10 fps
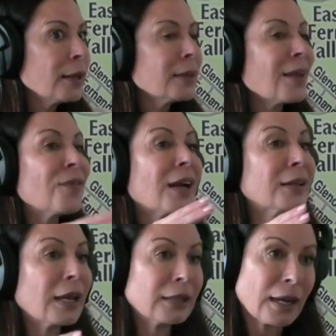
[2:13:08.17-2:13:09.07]
they
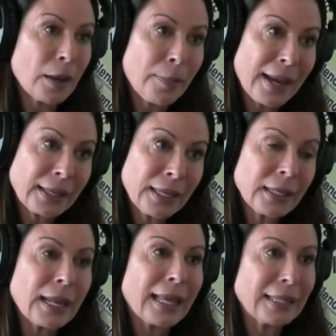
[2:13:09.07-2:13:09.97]
found out I got back
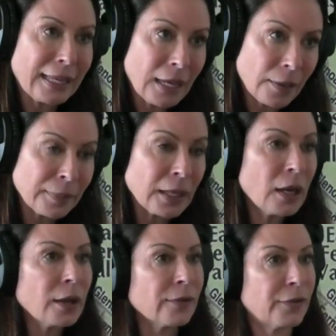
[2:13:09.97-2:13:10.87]
in and they cut me
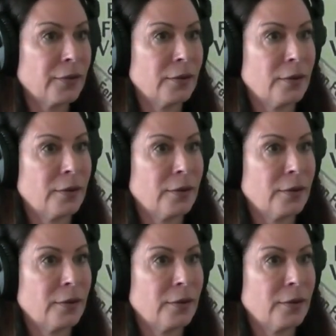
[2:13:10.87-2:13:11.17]
off.